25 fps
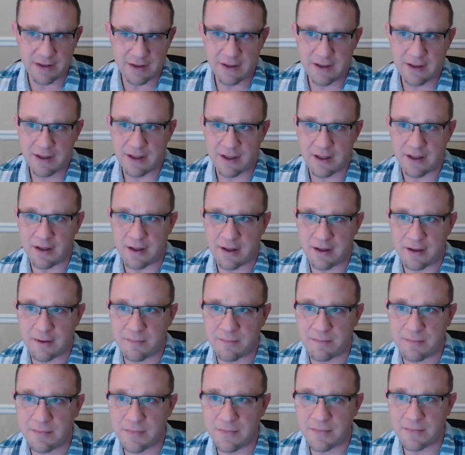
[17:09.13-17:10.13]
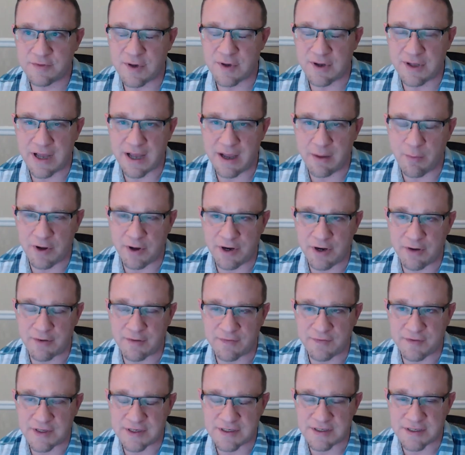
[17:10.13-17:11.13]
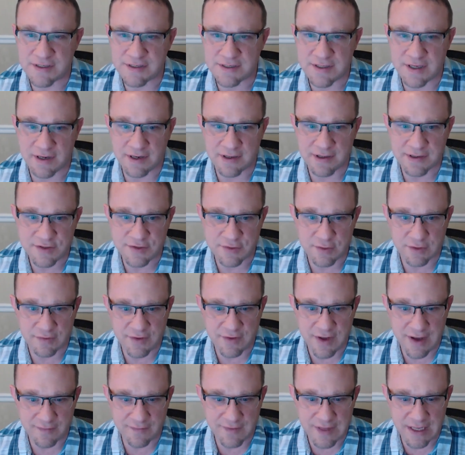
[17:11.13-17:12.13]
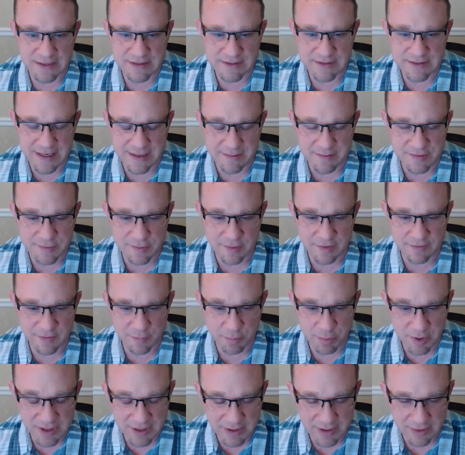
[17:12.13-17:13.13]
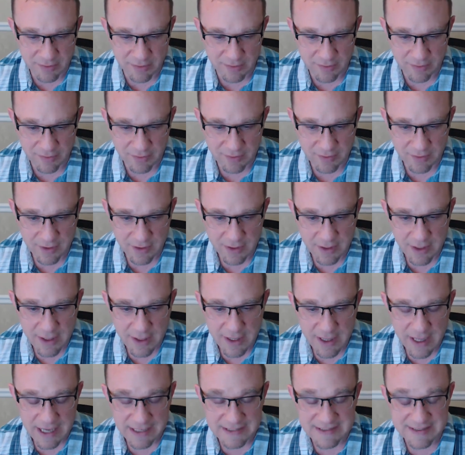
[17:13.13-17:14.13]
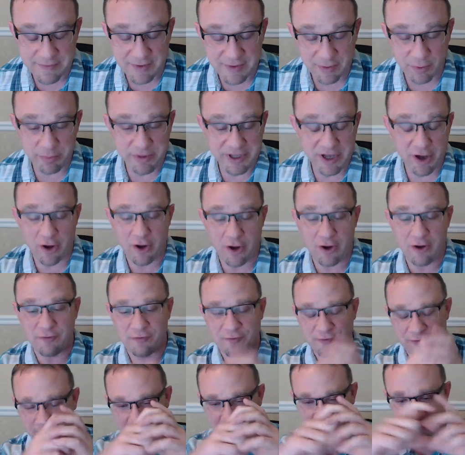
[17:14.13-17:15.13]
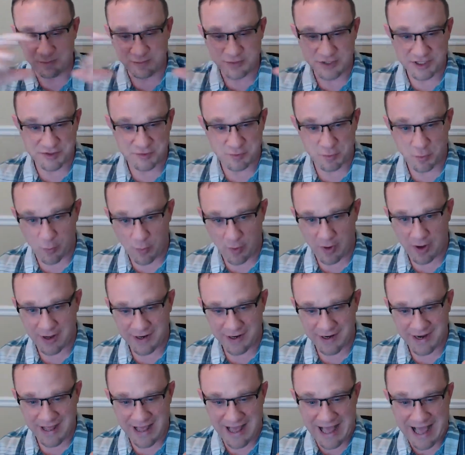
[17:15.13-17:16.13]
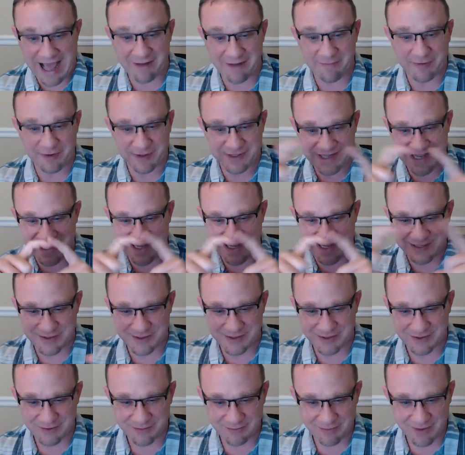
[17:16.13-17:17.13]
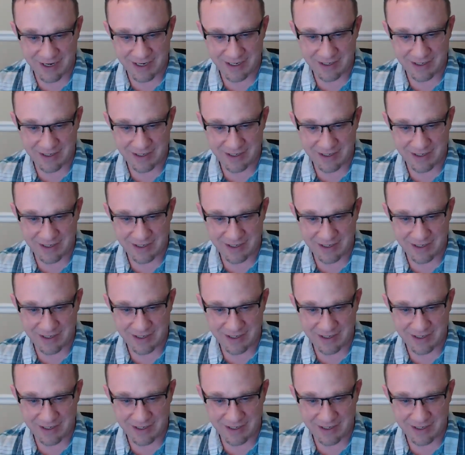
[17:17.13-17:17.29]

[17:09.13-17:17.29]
So I wonder if this is going to sort of have that same sort of appeal, except it will be all for just one advertiser, right?